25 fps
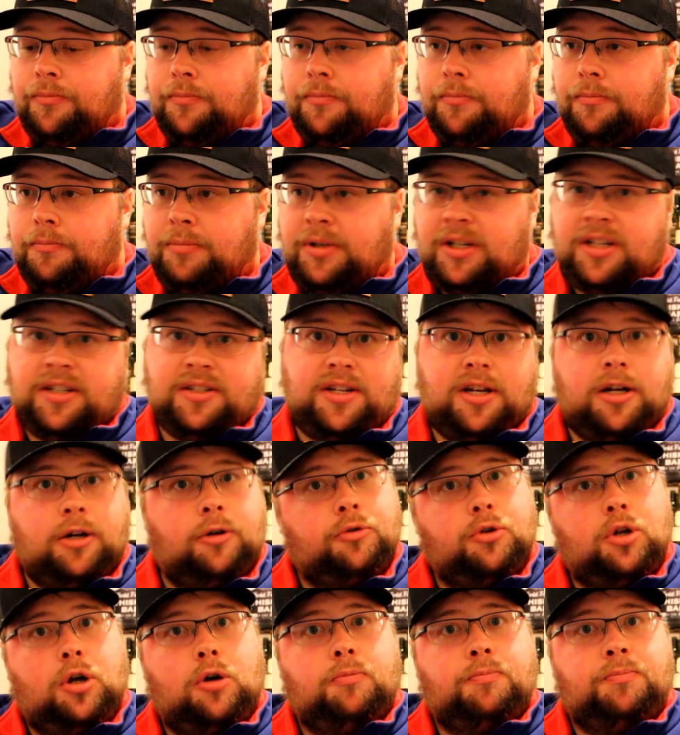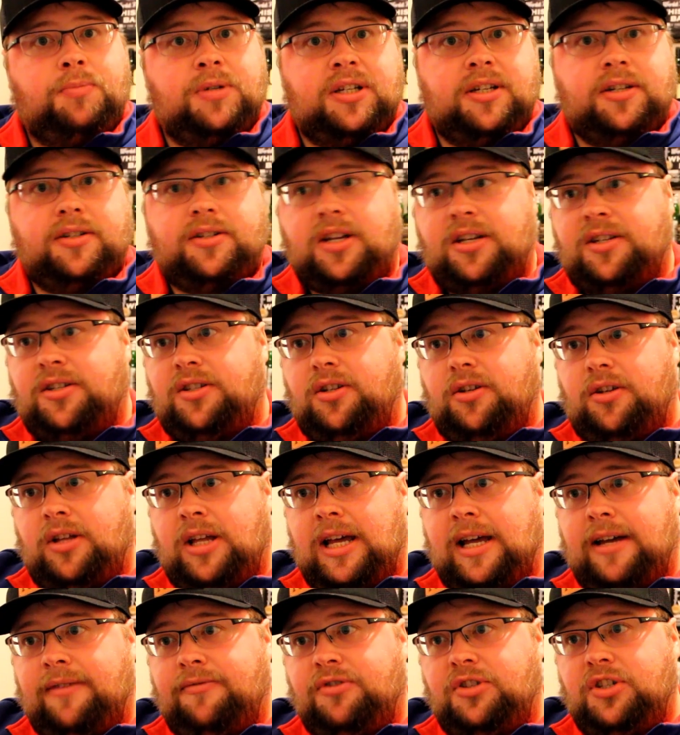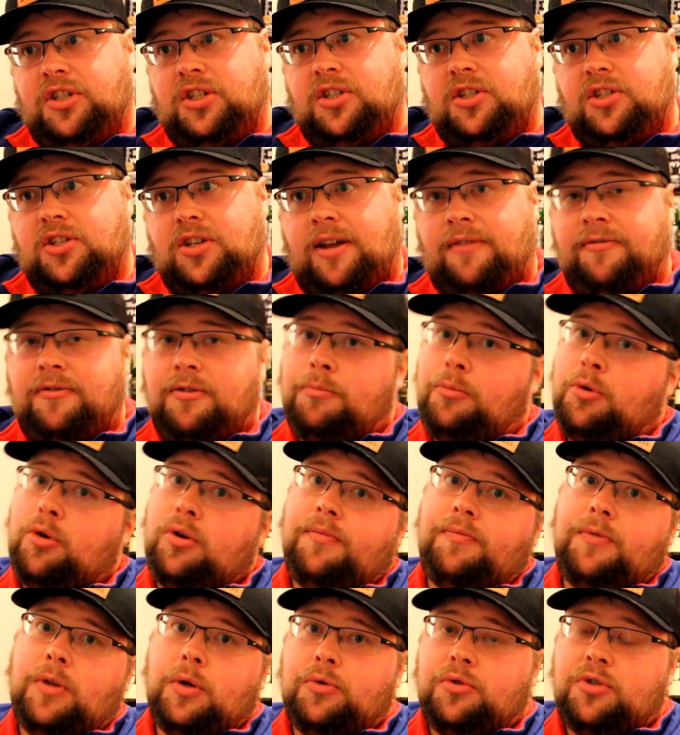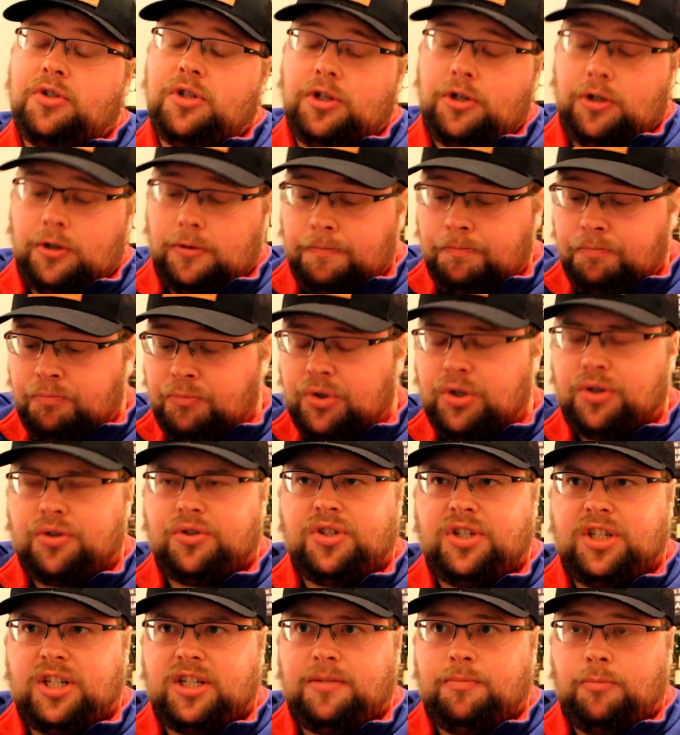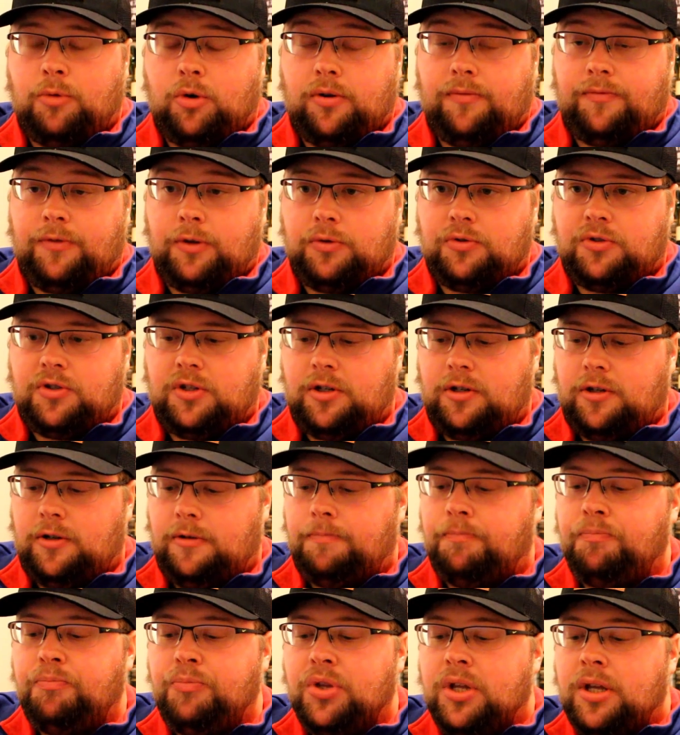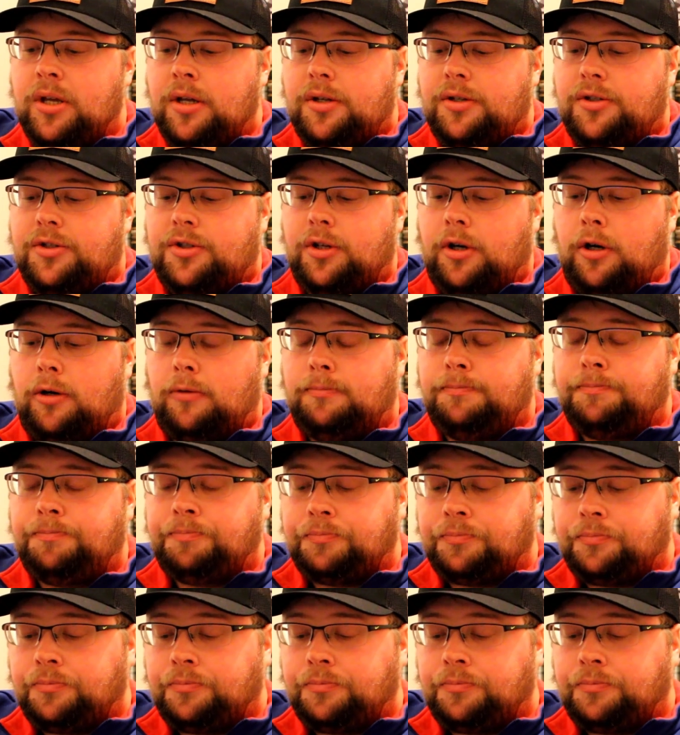Because I don't know, because I still have 7 more of those to do. There's 6 more of those to do. So,